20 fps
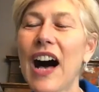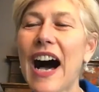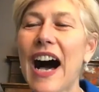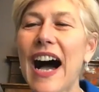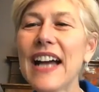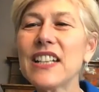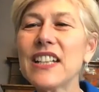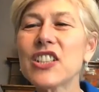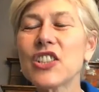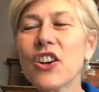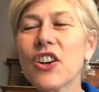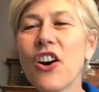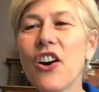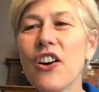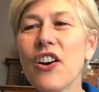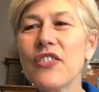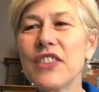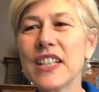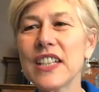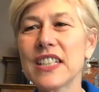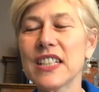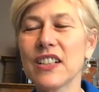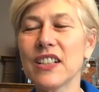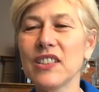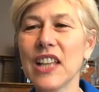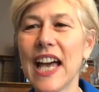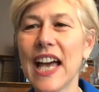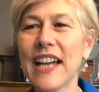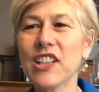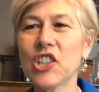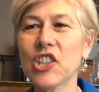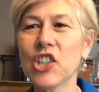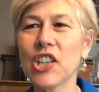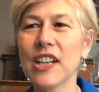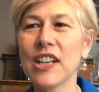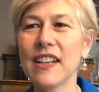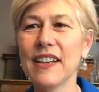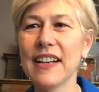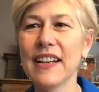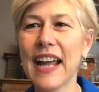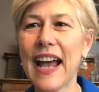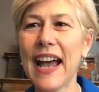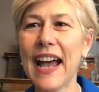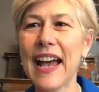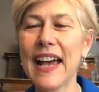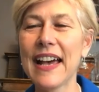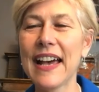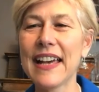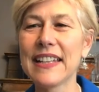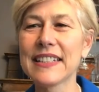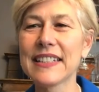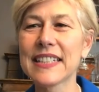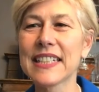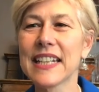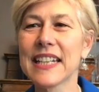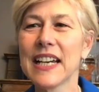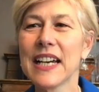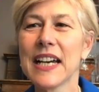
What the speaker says: I saw this election as